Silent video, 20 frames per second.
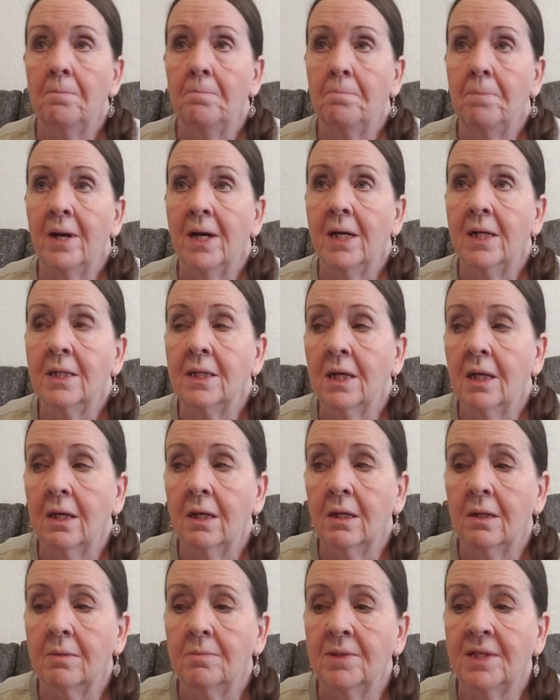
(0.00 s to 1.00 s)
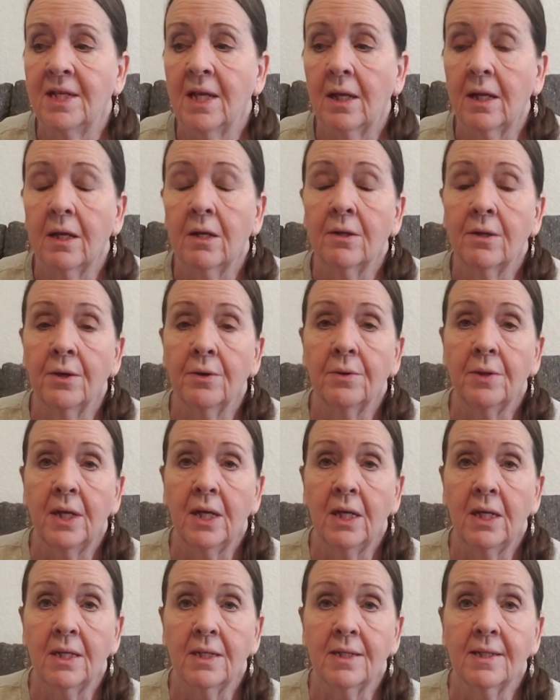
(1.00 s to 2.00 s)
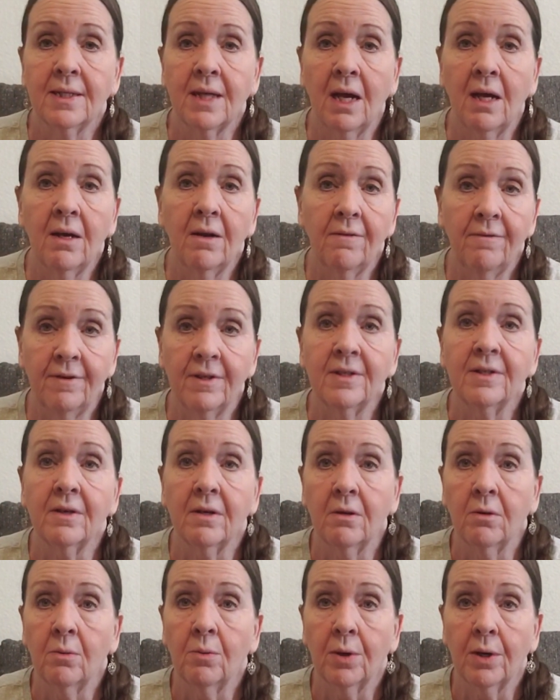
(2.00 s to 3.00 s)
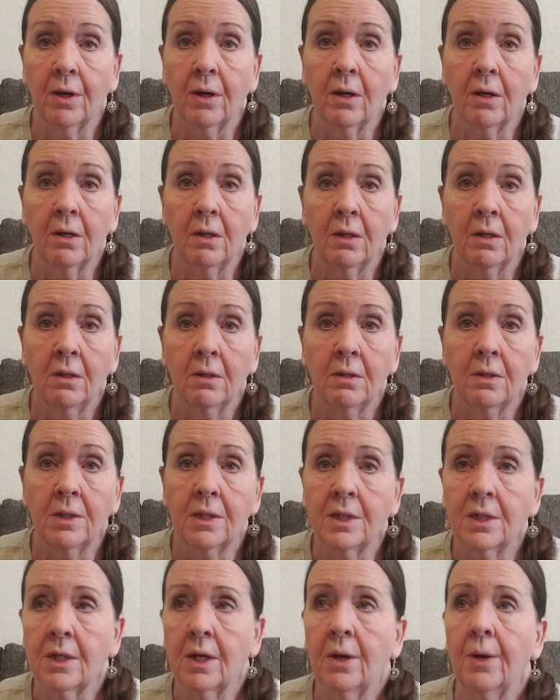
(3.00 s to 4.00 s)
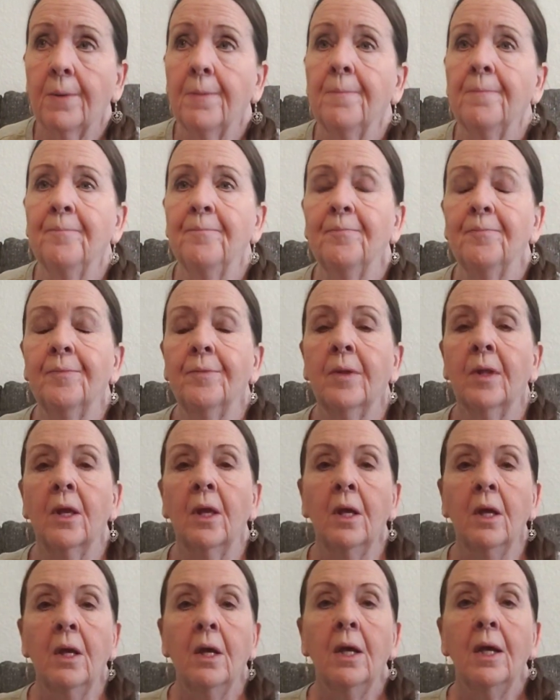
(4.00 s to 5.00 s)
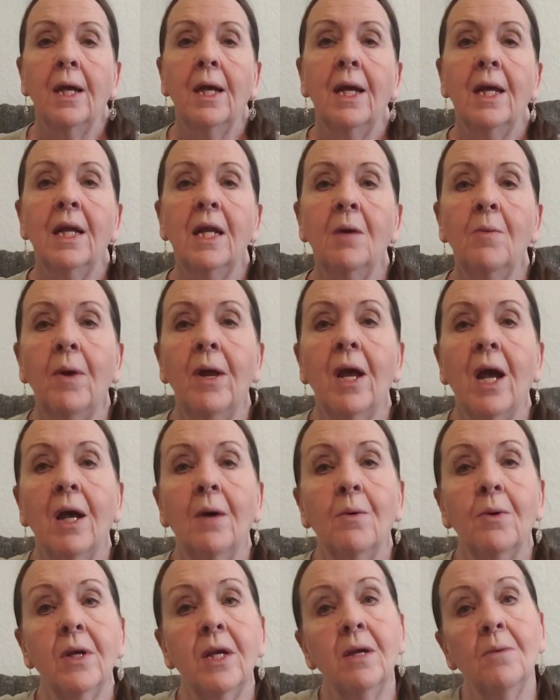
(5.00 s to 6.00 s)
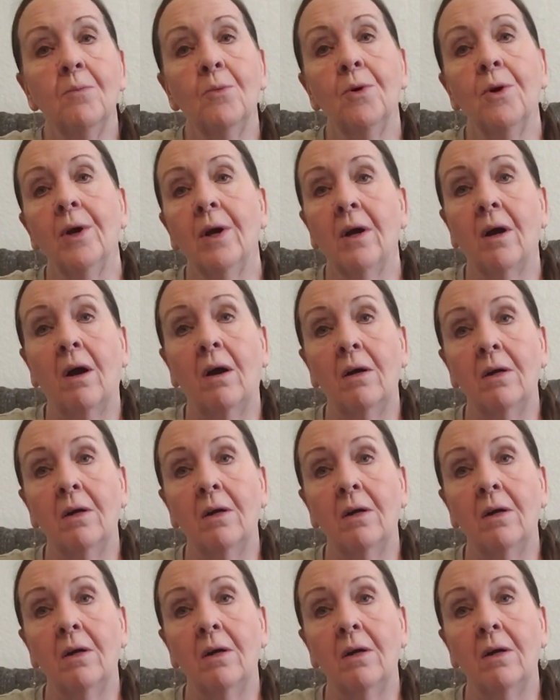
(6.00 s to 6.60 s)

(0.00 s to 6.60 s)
but selling clothing is kind of physical work. So anyway, I will get more